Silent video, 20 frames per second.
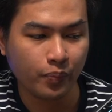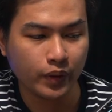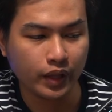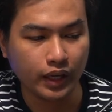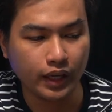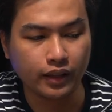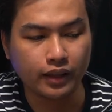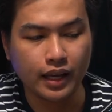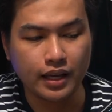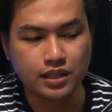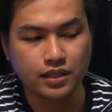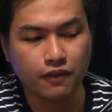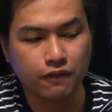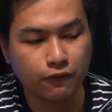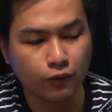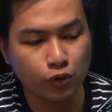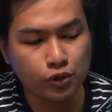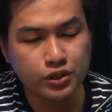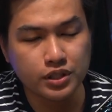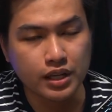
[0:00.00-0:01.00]
It has a
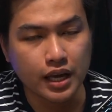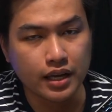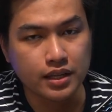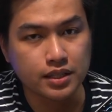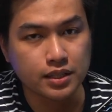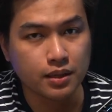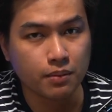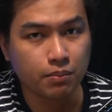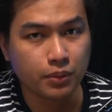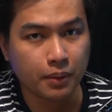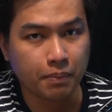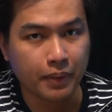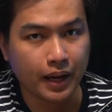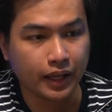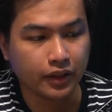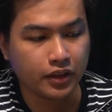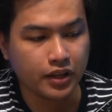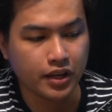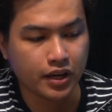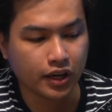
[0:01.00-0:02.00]
full-size number pad
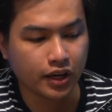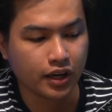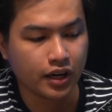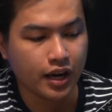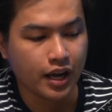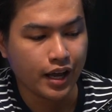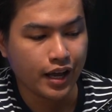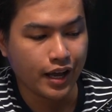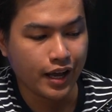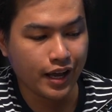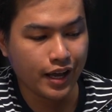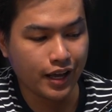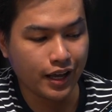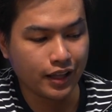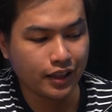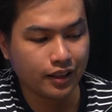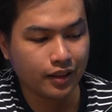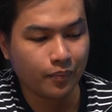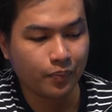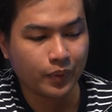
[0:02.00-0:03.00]
here and